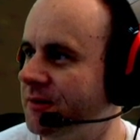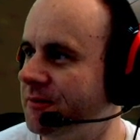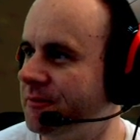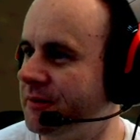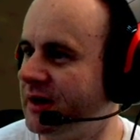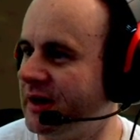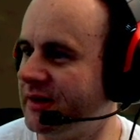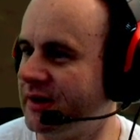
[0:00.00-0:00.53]

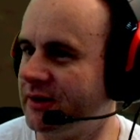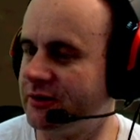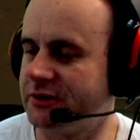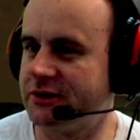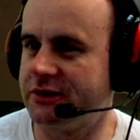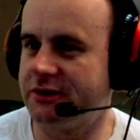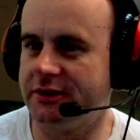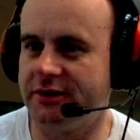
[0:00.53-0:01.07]
Man, that
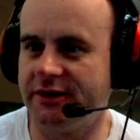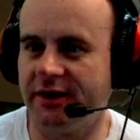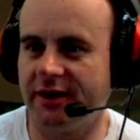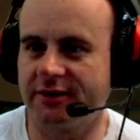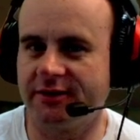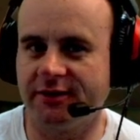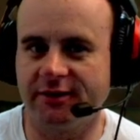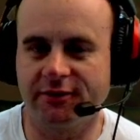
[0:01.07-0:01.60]
looks good. Dak
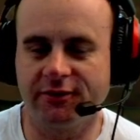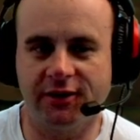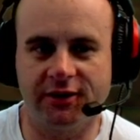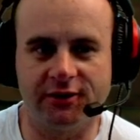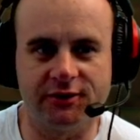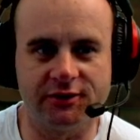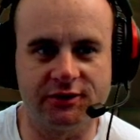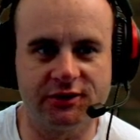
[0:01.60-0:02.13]
Dog, thank
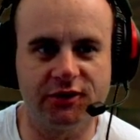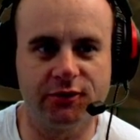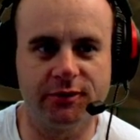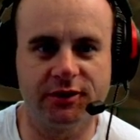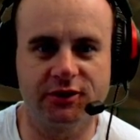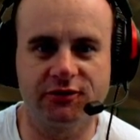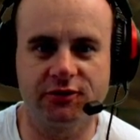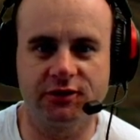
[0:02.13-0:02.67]
you so
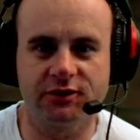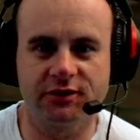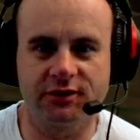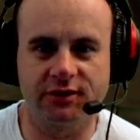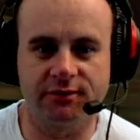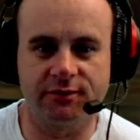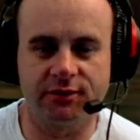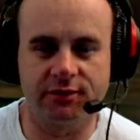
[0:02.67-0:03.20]
much for the
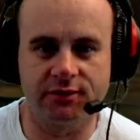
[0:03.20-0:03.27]
sub.